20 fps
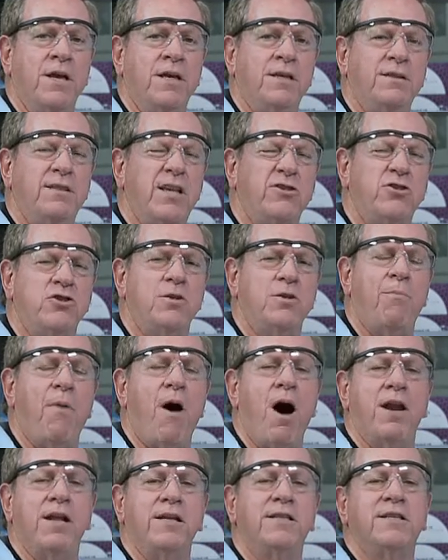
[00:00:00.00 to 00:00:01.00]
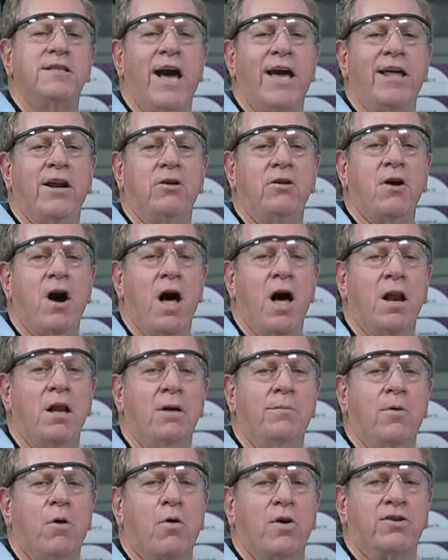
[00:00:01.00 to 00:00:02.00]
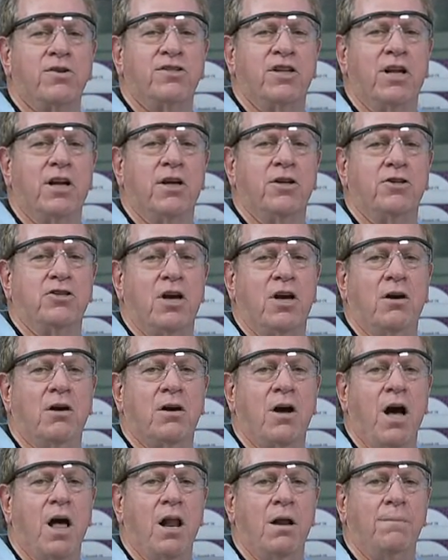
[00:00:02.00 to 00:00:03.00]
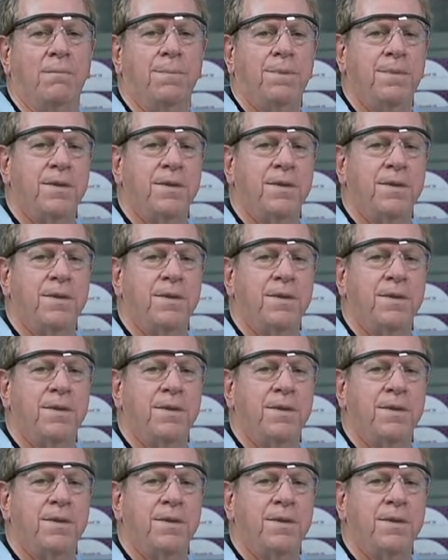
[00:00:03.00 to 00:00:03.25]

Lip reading: such as a bonded cyano column or a silica gel column.